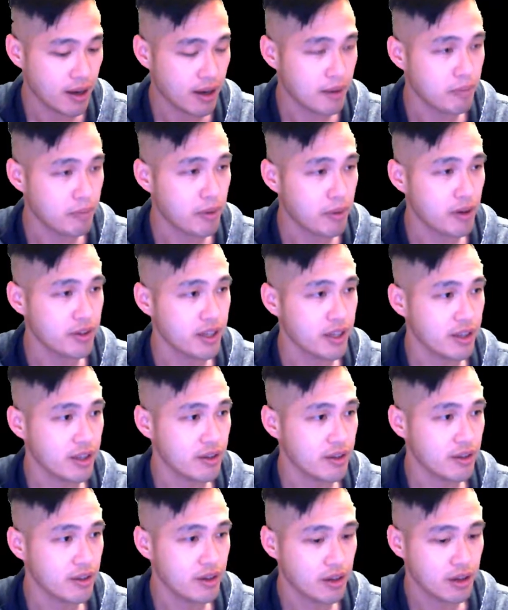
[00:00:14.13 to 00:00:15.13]

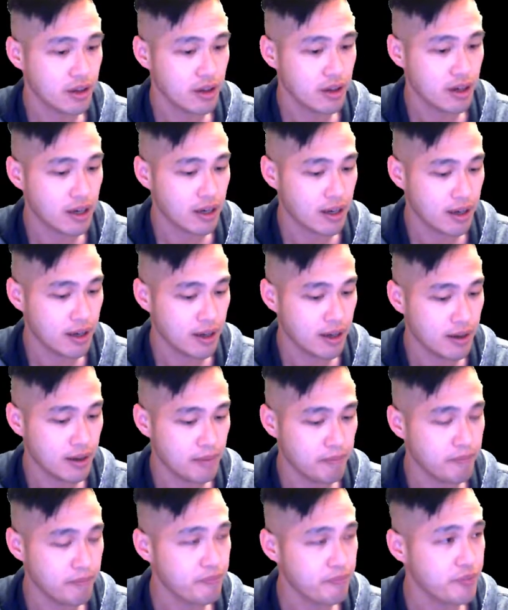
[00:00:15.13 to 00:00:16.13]
particular
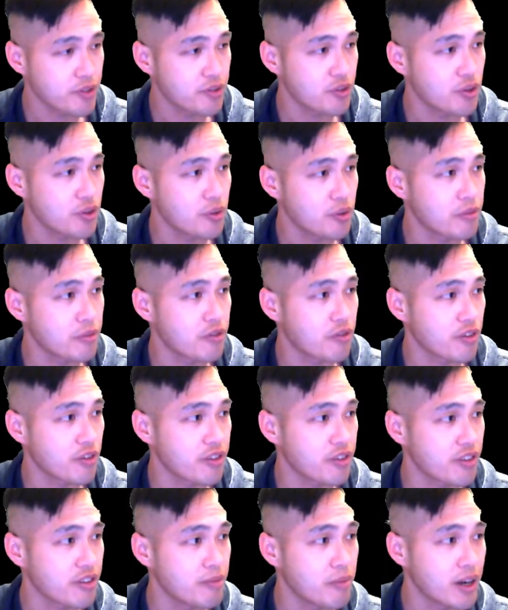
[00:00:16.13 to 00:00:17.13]
zooms for
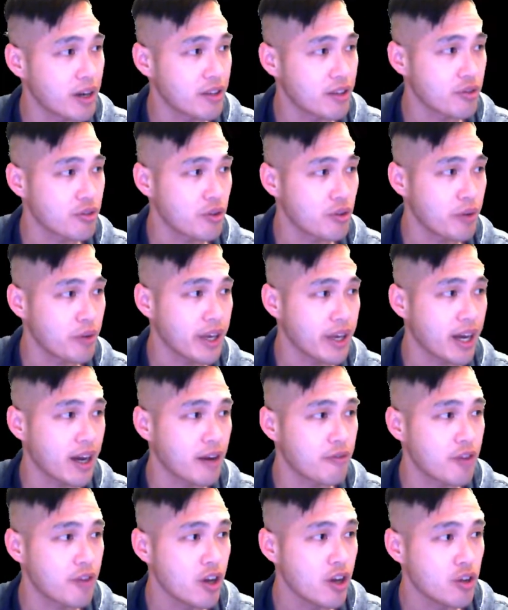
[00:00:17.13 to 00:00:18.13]
this month. So we
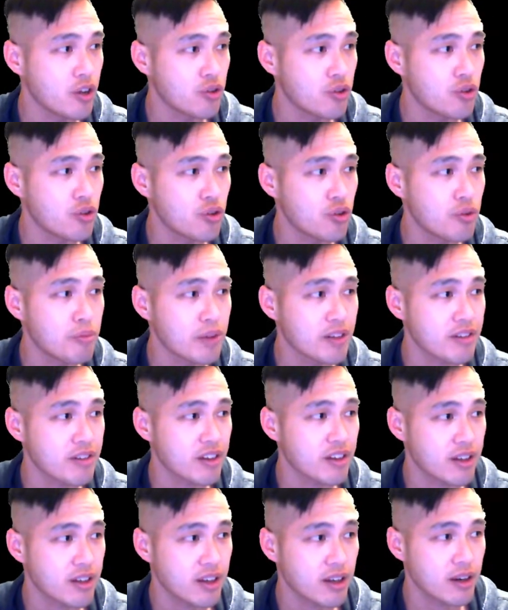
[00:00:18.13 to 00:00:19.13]
have two
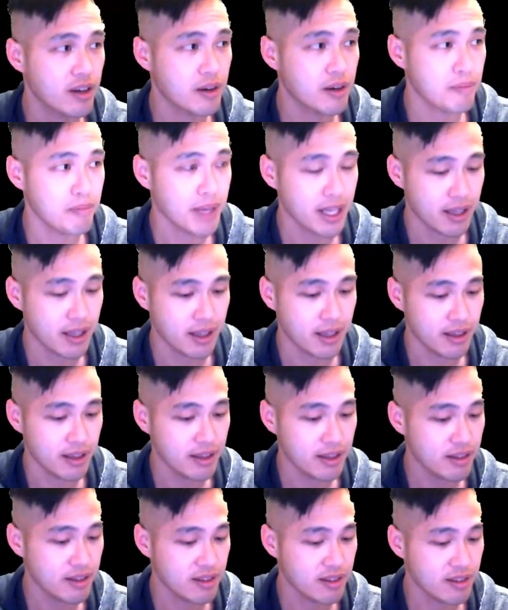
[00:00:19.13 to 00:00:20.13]
Musketeer
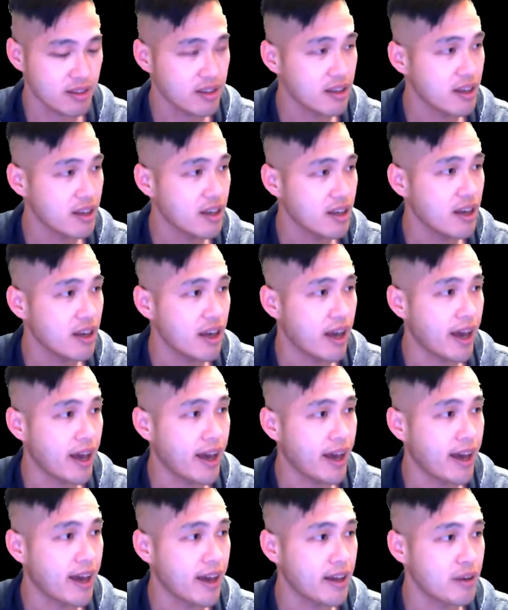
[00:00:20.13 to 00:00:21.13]
Mickeys,
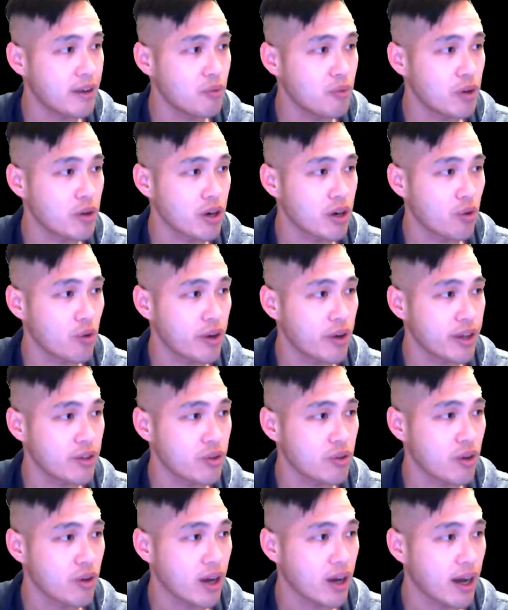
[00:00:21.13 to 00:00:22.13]
and we're going
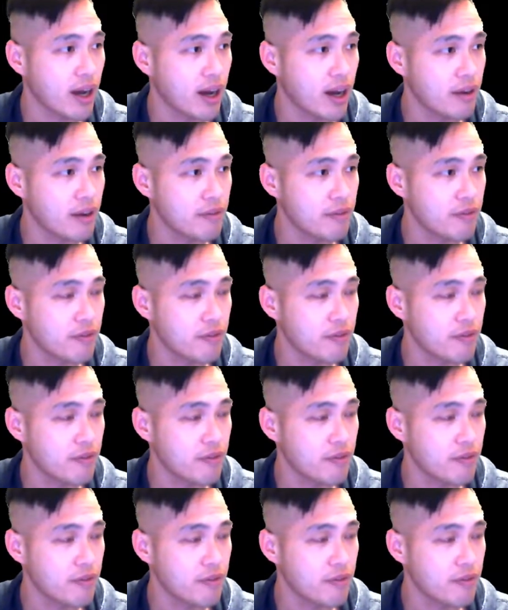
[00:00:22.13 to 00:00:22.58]
to have